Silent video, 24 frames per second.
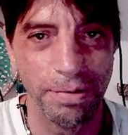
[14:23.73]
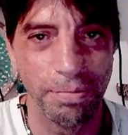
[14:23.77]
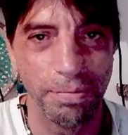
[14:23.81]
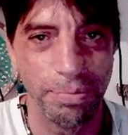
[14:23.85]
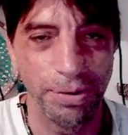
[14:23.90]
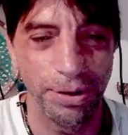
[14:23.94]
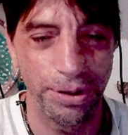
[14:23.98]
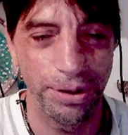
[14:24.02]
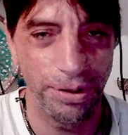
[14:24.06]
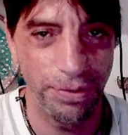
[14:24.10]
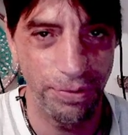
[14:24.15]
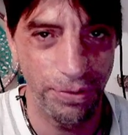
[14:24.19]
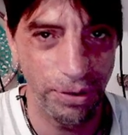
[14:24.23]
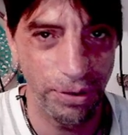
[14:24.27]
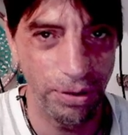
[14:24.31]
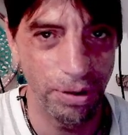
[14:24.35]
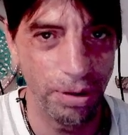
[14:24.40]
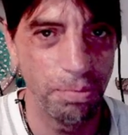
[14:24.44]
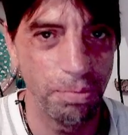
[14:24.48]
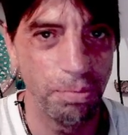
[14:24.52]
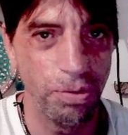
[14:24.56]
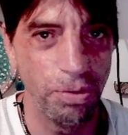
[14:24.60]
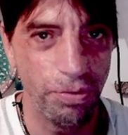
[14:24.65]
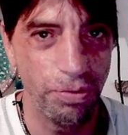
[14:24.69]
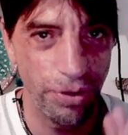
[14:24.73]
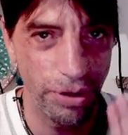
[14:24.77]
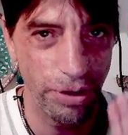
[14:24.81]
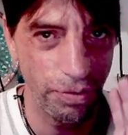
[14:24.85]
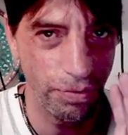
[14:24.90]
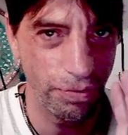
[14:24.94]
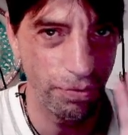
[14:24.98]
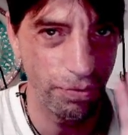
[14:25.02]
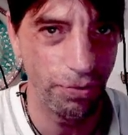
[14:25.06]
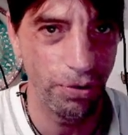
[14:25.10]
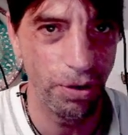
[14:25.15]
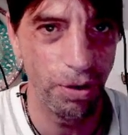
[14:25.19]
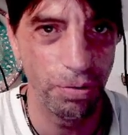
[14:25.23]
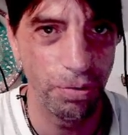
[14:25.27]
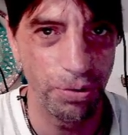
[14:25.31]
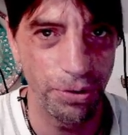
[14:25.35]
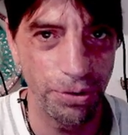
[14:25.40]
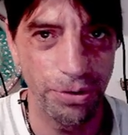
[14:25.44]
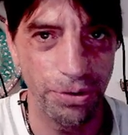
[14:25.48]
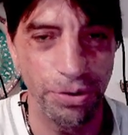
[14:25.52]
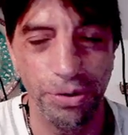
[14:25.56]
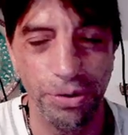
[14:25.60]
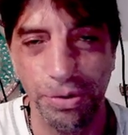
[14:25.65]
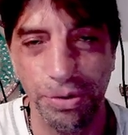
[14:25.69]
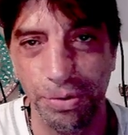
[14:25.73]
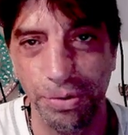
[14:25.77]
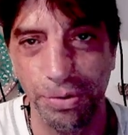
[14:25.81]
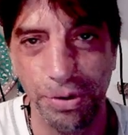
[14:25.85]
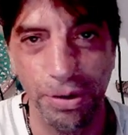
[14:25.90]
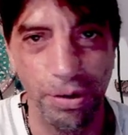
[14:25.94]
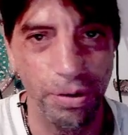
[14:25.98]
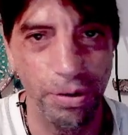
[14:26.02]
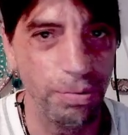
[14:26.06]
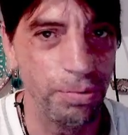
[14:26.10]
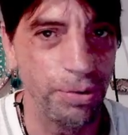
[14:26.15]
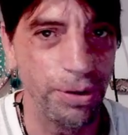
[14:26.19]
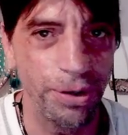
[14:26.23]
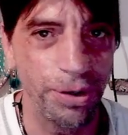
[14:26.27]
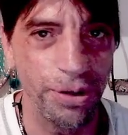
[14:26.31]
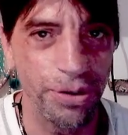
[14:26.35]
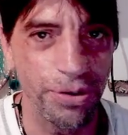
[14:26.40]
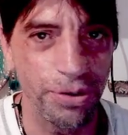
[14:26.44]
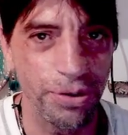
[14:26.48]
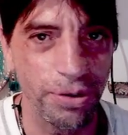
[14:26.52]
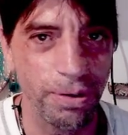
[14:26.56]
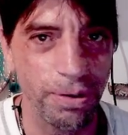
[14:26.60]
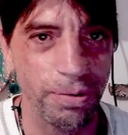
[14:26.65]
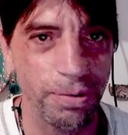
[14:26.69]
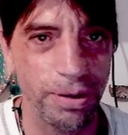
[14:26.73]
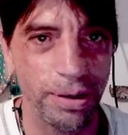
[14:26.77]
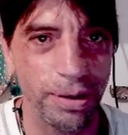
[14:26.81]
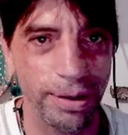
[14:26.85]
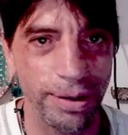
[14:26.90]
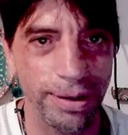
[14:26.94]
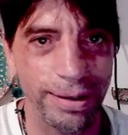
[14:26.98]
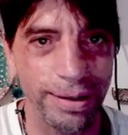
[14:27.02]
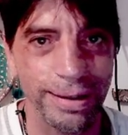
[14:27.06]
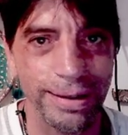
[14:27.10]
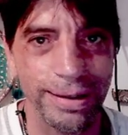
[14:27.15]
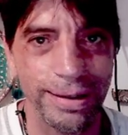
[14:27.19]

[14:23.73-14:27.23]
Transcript: but if you are moving forward you know what is going on